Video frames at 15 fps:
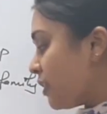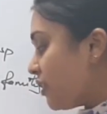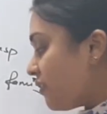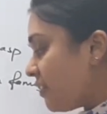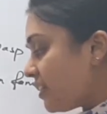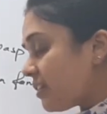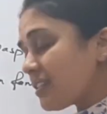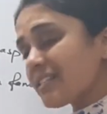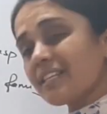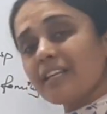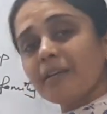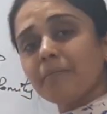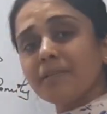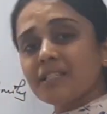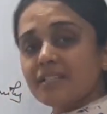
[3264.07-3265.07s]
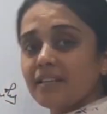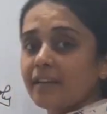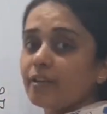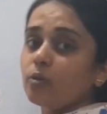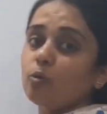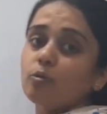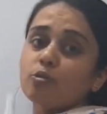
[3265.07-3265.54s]
When the same
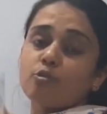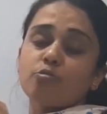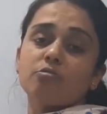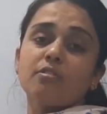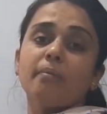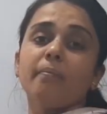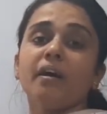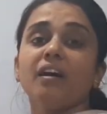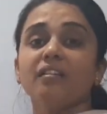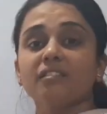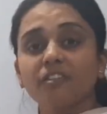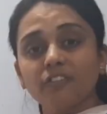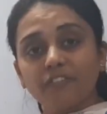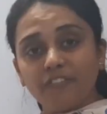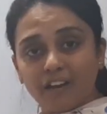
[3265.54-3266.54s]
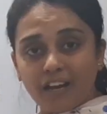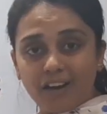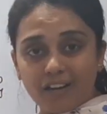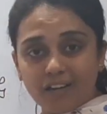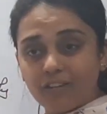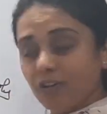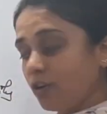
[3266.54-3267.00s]
insect goes to some other
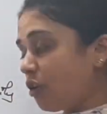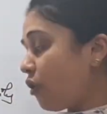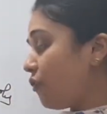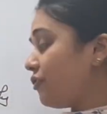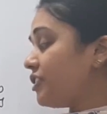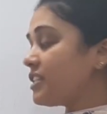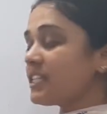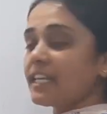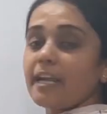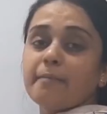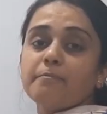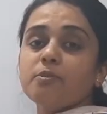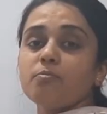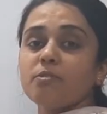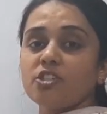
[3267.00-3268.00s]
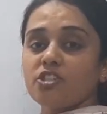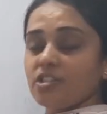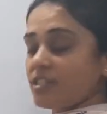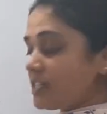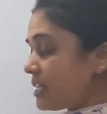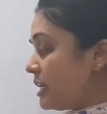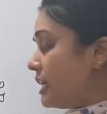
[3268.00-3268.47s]
flower of the same species,